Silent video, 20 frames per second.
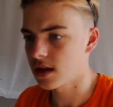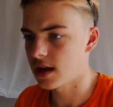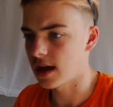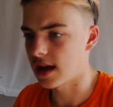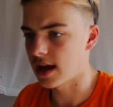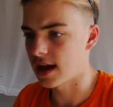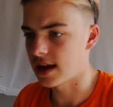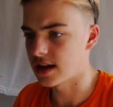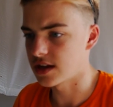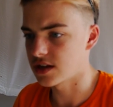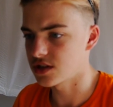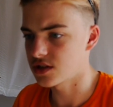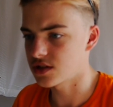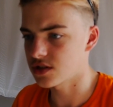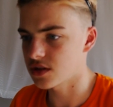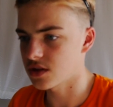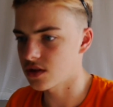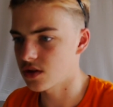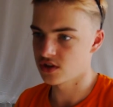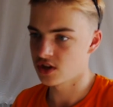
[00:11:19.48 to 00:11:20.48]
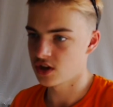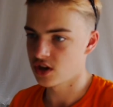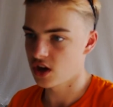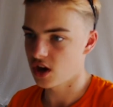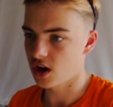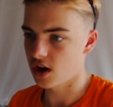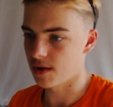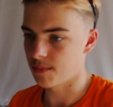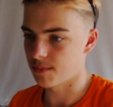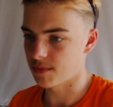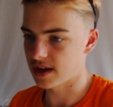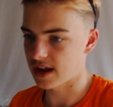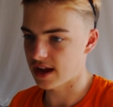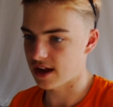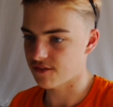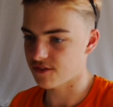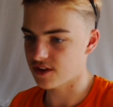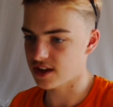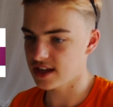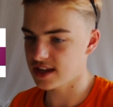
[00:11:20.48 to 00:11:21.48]
And um, we
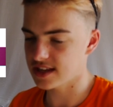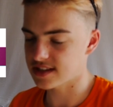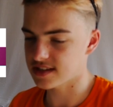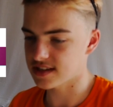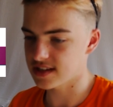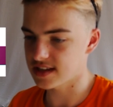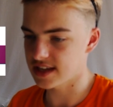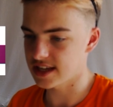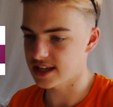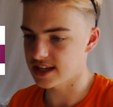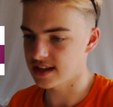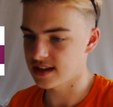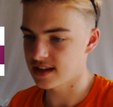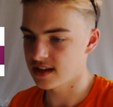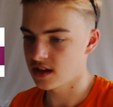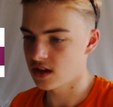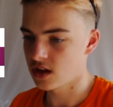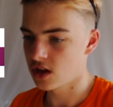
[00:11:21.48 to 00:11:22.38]
have Italy,